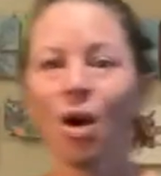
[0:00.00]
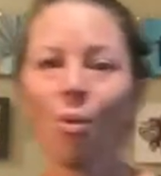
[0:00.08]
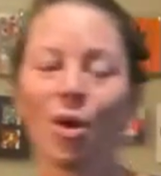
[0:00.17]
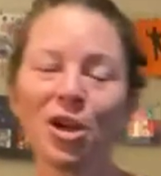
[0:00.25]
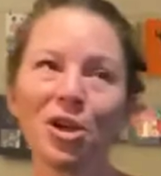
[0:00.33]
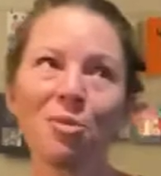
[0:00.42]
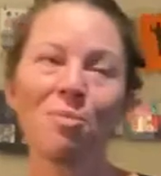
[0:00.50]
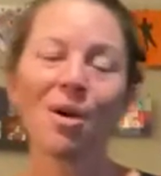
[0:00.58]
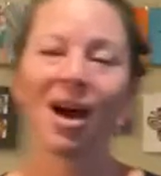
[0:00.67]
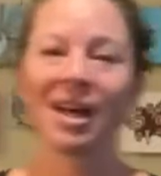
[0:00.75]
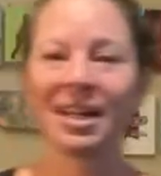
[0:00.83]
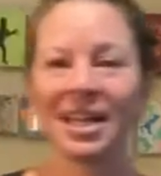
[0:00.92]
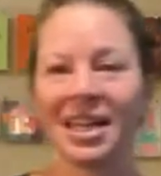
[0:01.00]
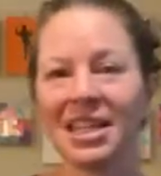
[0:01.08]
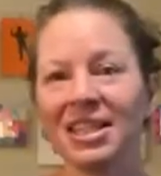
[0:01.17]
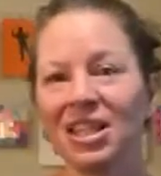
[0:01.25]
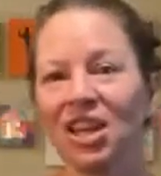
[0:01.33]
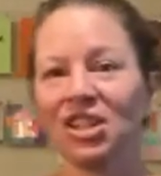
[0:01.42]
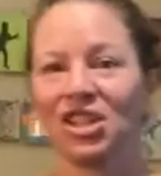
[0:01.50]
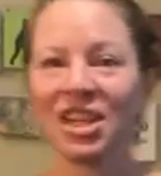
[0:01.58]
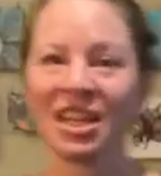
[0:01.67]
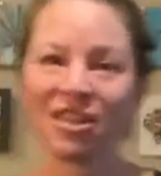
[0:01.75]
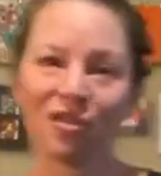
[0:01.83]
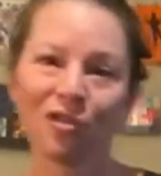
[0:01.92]
where your body is
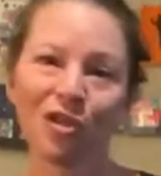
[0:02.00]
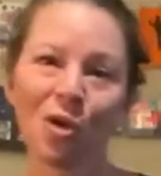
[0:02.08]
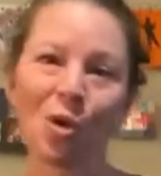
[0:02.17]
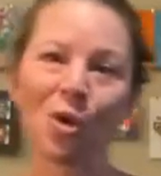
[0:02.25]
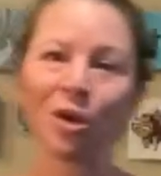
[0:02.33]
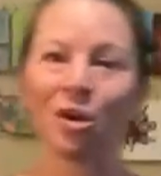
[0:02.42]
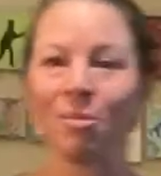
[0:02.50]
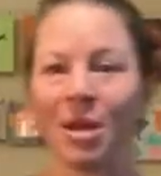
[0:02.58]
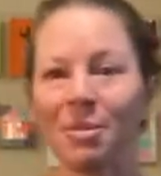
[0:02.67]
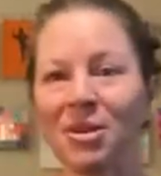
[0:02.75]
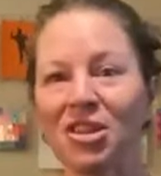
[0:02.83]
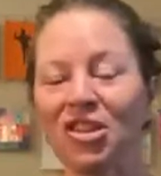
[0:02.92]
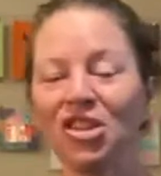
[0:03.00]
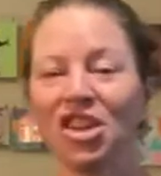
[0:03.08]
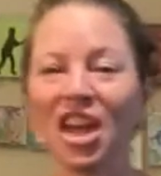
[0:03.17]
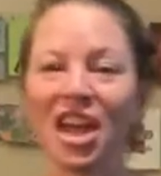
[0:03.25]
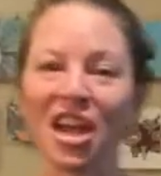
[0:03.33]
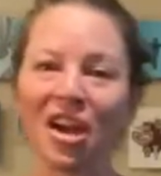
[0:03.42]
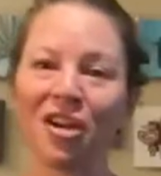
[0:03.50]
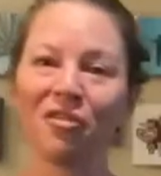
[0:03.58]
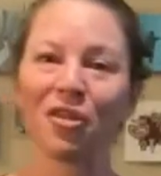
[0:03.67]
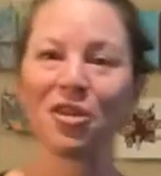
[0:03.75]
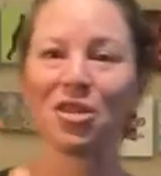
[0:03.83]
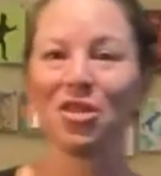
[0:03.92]
touching the floor or maybe the chair
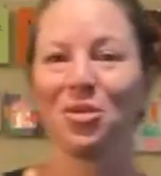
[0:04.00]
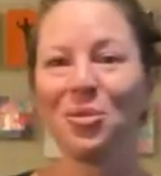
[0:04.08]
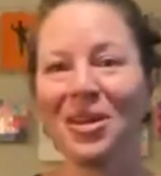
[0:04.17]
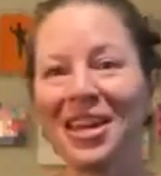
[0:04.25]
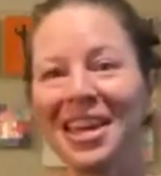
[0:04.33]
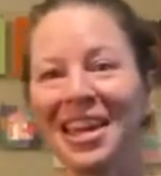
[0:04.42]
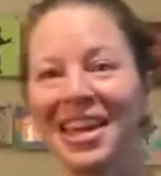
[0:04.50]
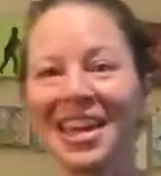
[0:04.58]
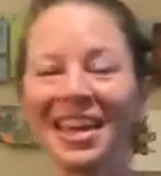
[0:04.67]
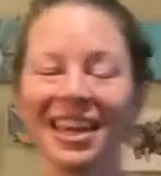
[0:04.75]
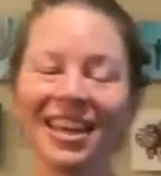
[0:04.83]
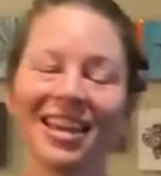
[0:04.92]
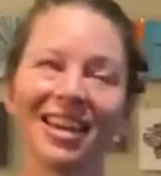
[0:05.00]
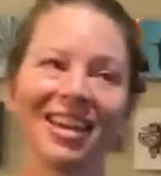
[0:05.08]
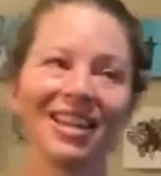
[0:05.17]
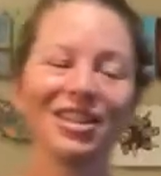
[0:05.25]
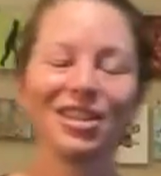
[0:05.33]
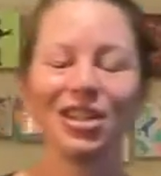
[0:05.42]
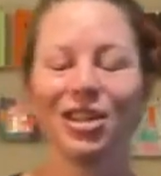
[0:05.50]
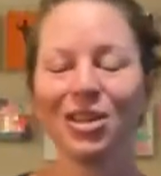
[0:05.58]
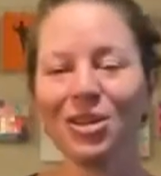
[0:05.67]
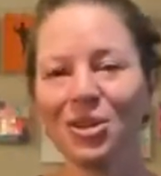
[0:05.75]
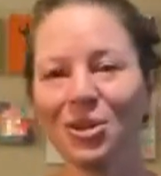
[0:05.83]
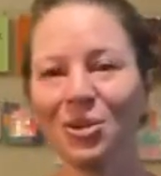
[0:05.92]
for three,
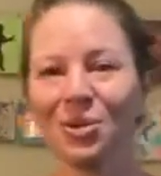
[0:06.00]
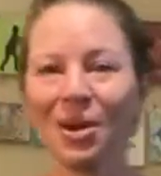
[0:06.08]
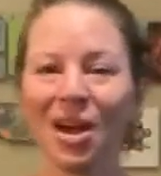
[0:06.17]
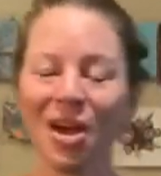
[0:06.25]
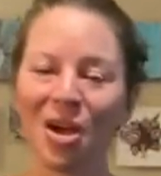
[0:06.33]
two,